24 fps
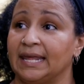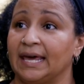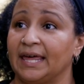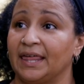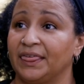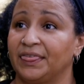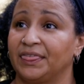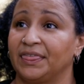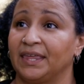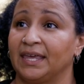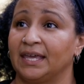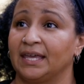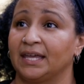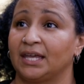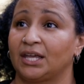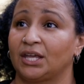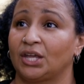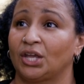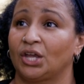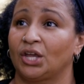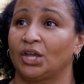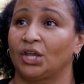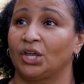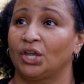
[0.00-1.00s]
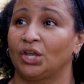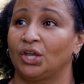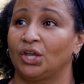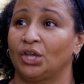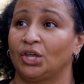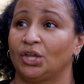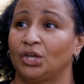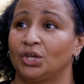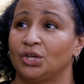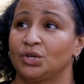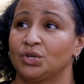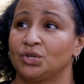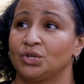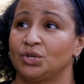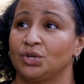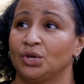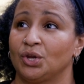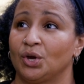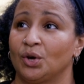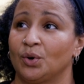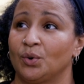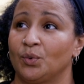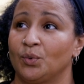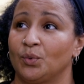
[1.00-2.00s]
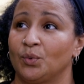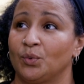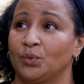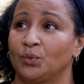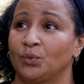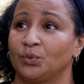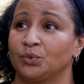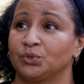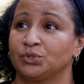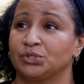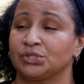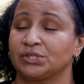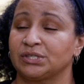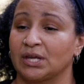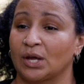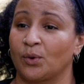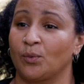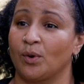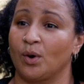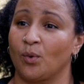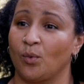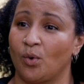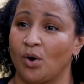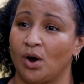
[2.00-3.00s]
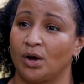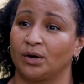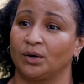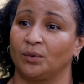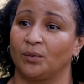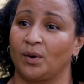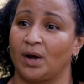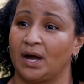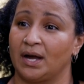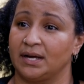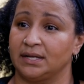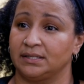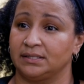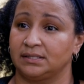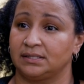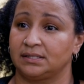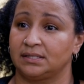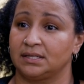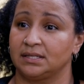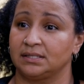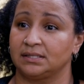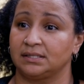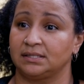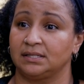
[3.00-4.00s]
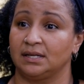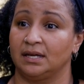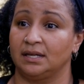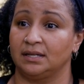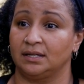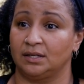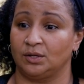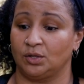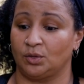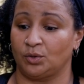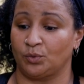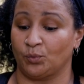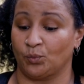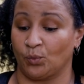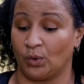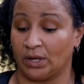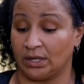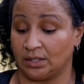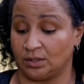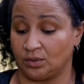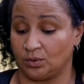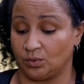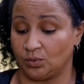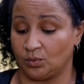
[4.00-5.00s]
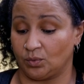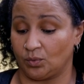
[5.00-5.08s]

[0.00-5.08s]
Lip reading: I think, you know, just like what WaterWise has done, when